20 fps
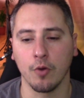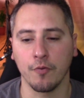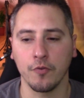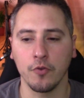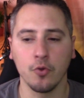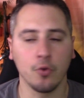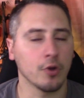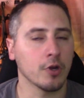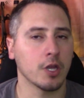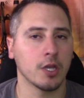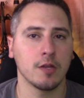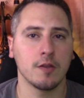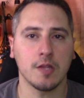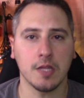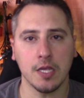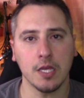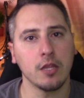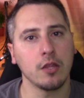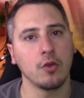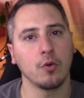if you were
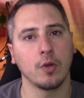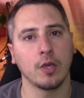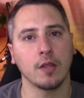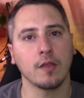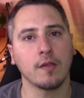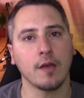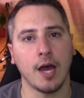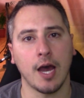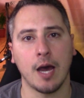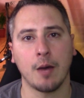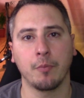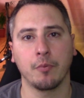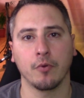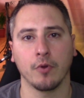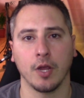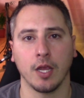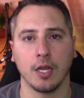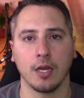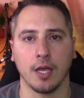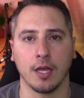continuing to
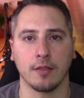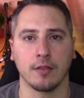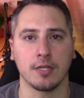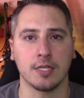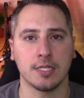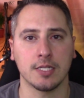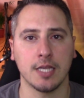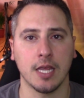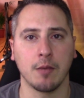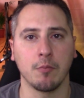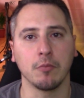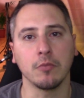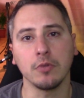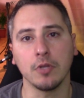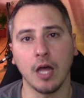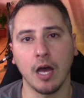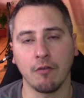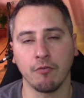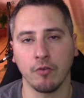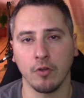operate at the same
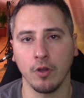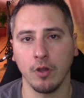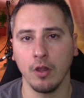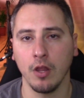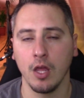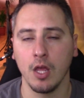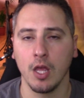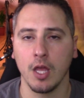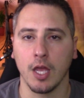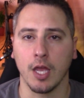level